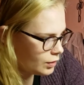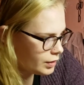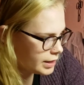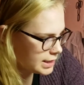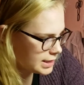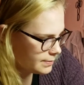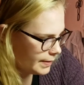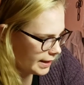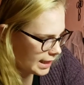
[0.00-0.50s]

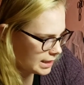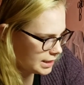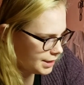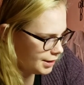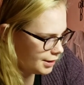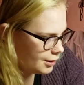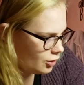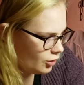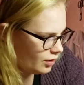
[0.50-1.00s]
it's
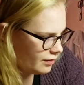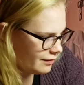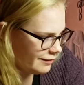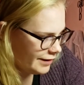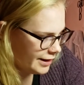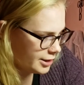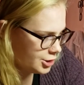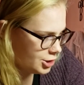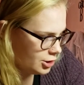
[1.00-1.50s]
bacterial
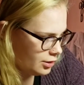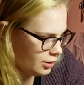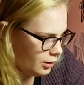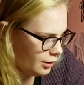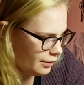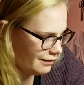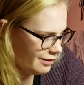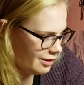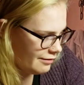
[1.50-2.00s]
infection
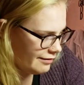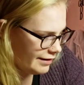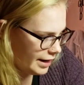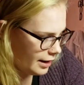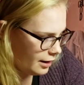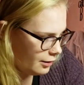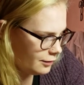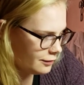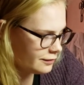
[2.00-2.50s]
on the
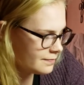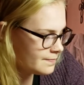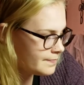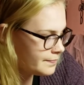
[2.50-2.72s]
valve.